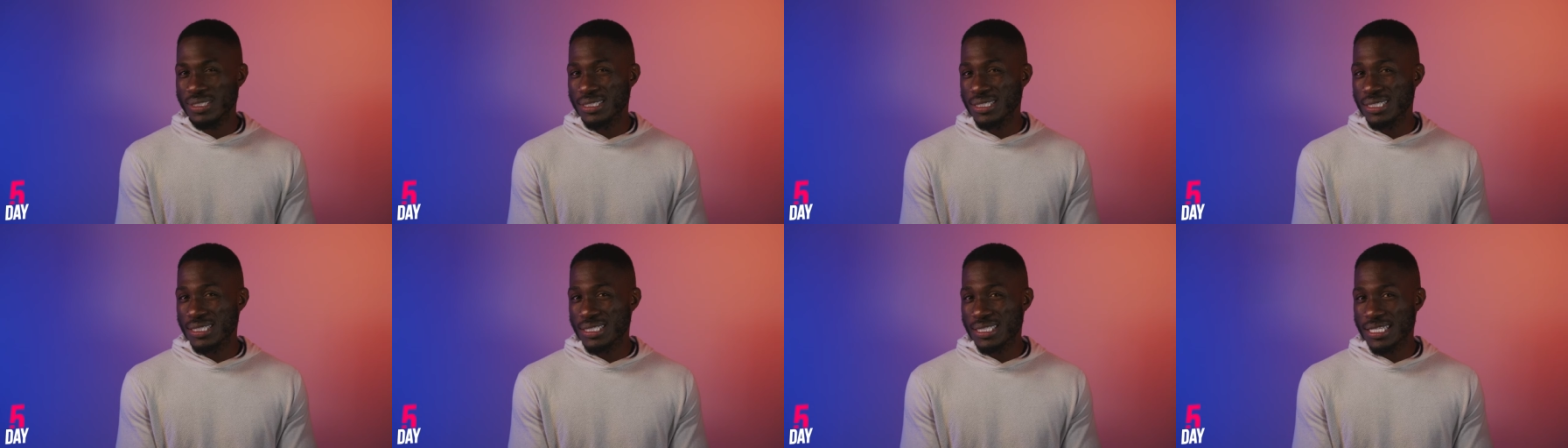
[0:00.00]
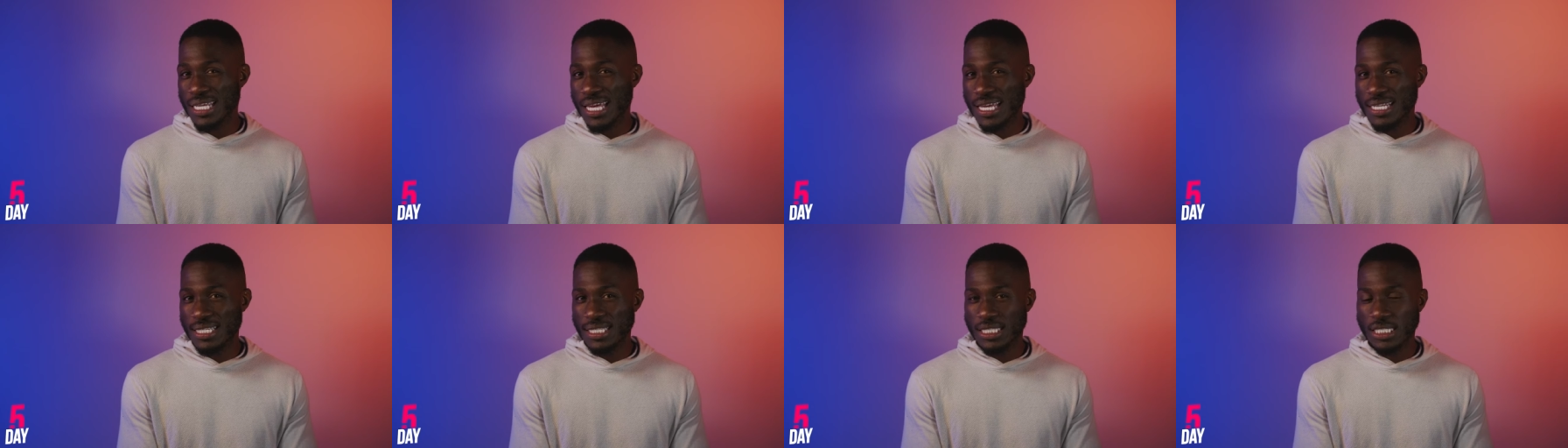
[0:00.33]

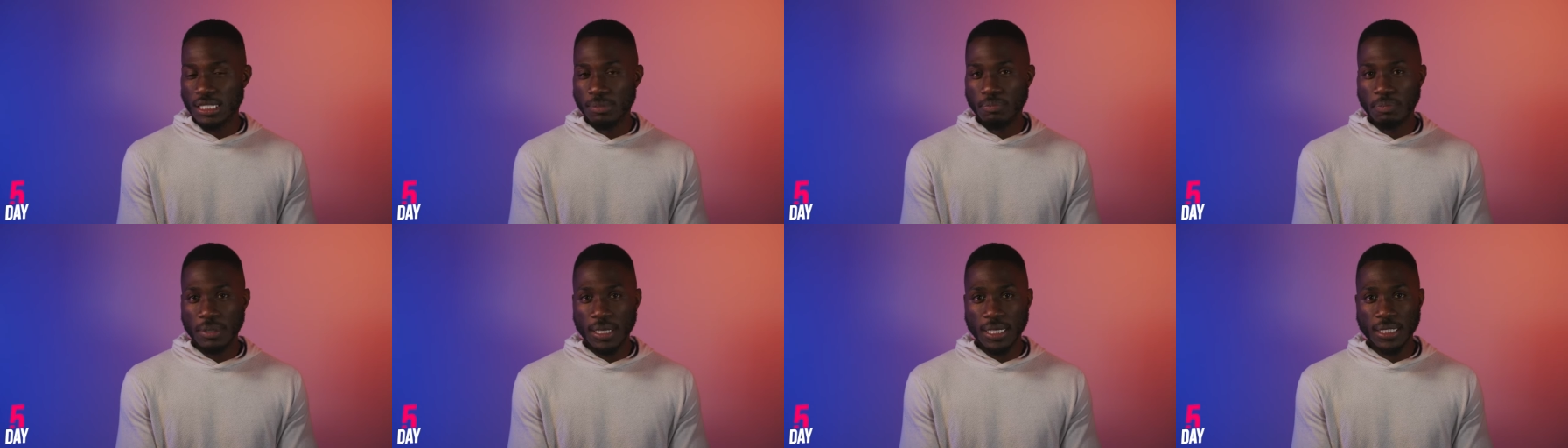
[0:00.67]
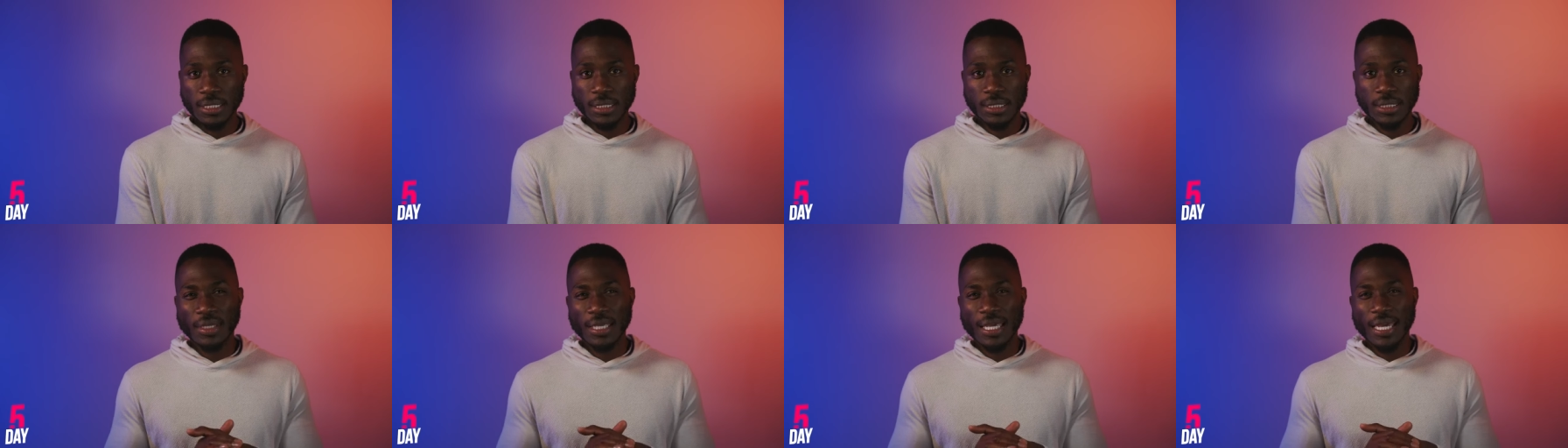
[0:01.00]
Zen
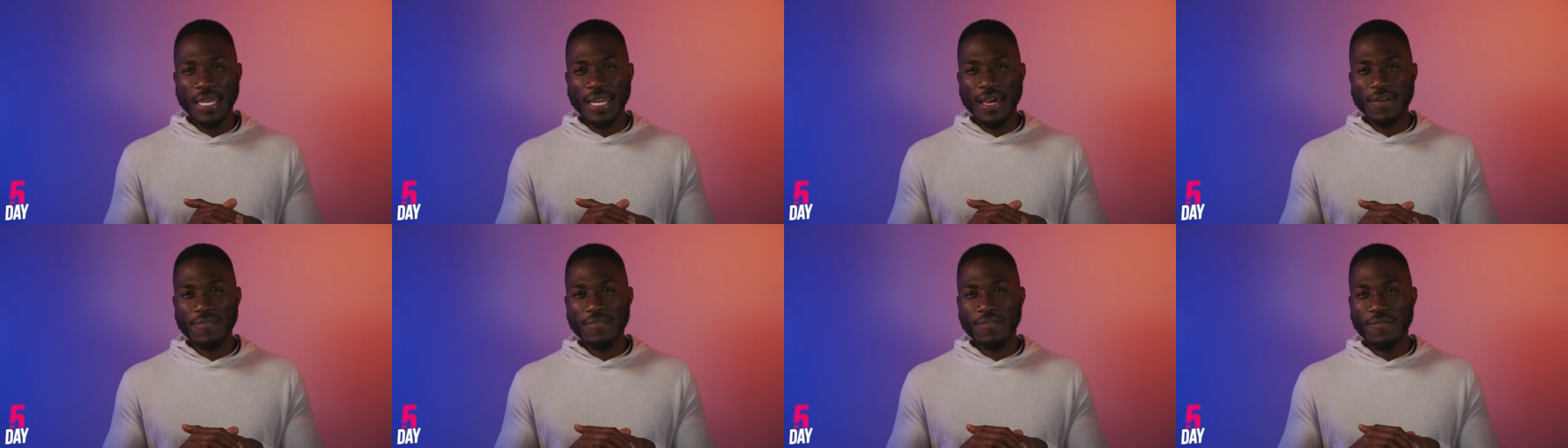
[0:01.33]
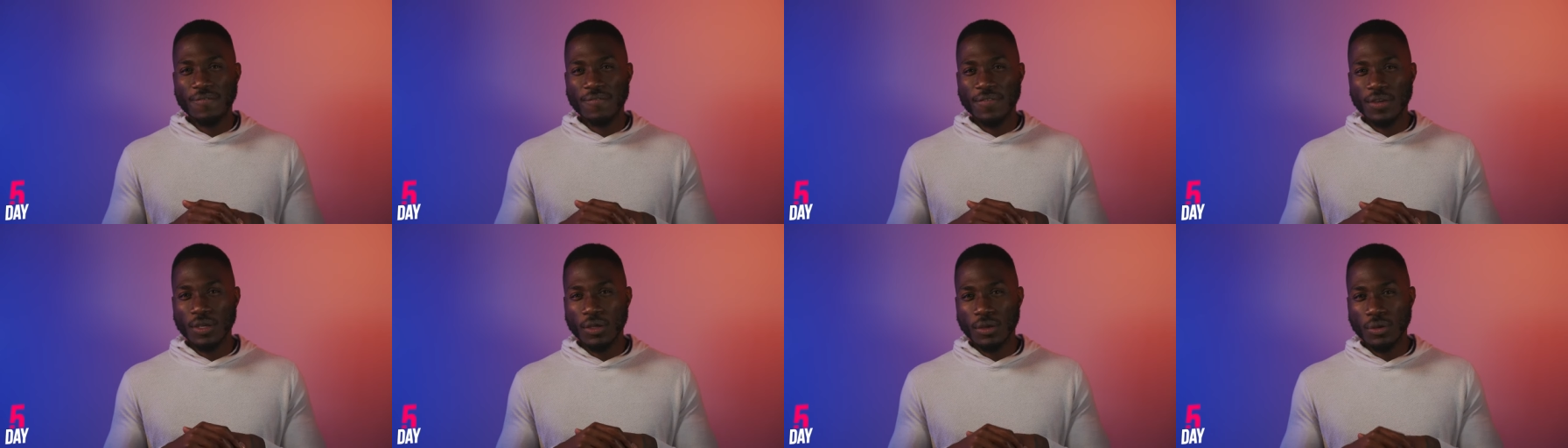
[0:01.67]
space and I
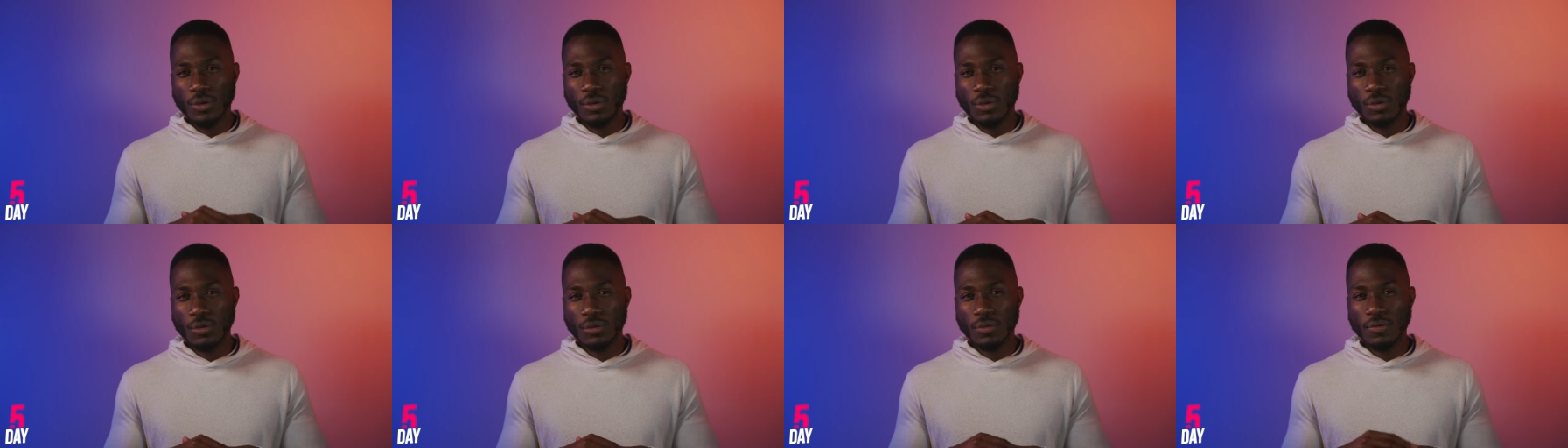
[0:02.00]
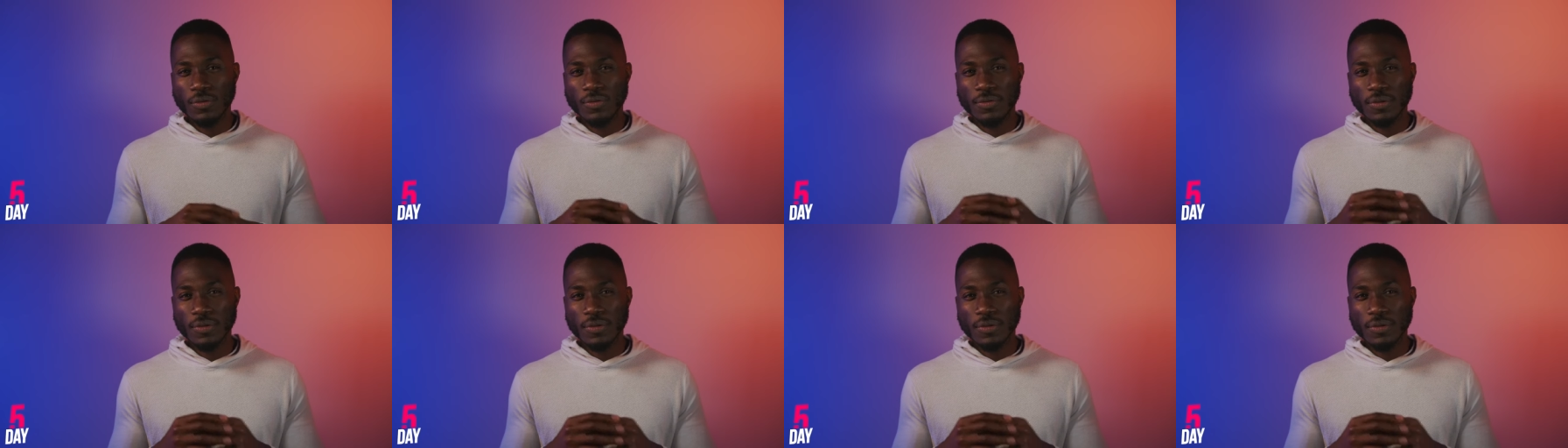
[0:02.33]
feel